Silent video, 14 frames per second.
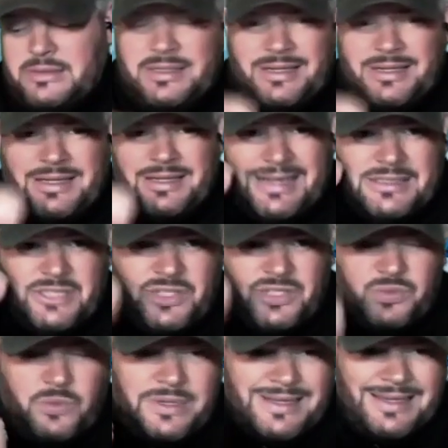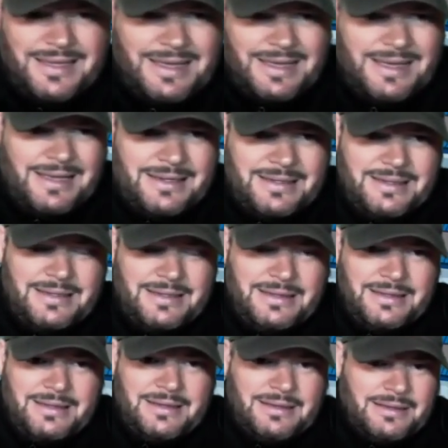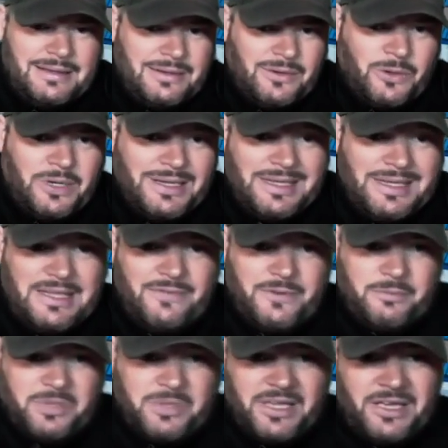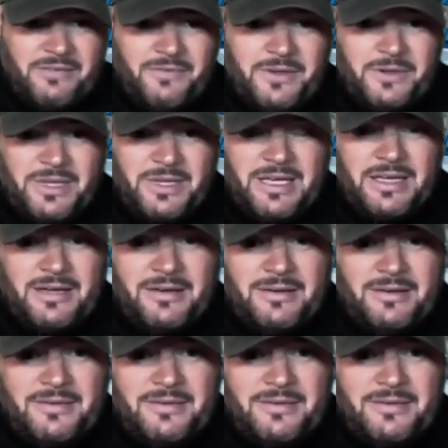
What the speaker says: It's like I just want to get on an even playing field again.